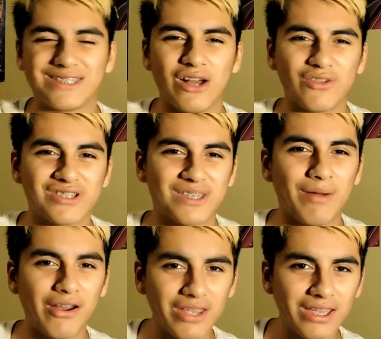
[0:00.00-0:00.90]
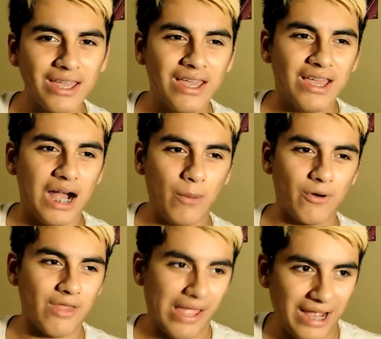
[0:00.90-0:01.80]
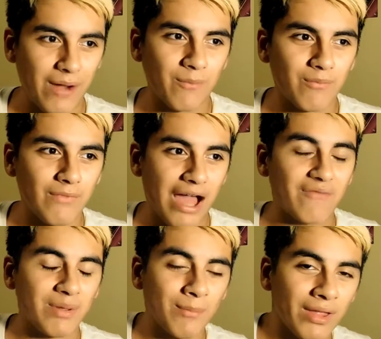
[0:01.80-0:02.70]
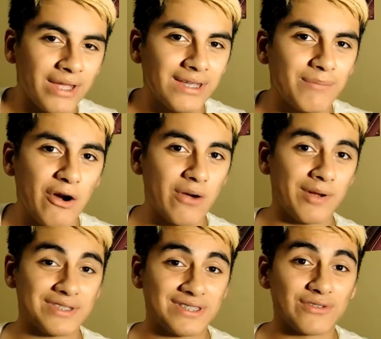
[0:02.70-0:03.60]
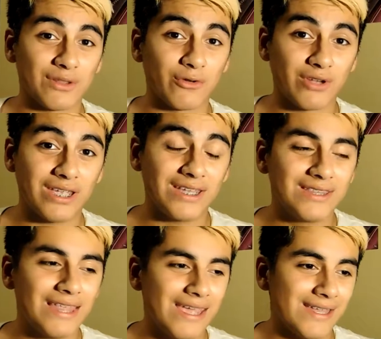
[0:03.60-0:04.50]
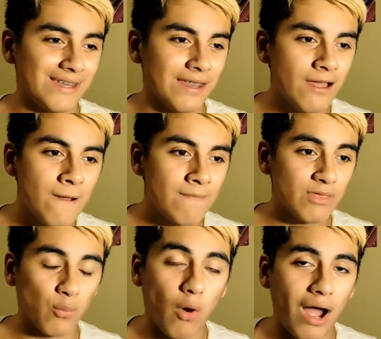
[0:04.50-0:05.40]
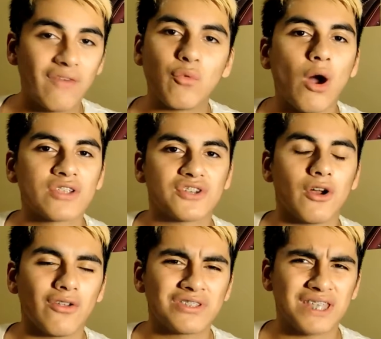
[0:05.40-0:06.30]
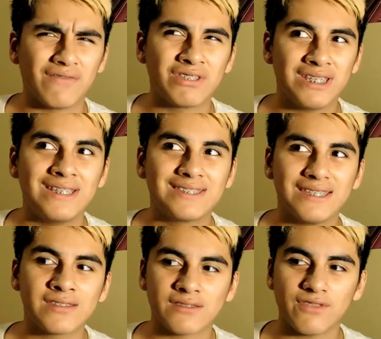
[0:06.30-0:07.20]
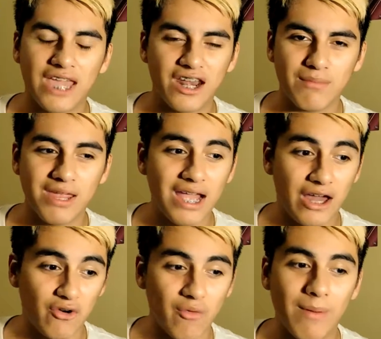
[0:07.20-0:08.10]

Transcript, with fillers: intelligence about it i'm like i'm i've been playing pokemon since i was a little kid and i've watched 17 seasons of the anime i don't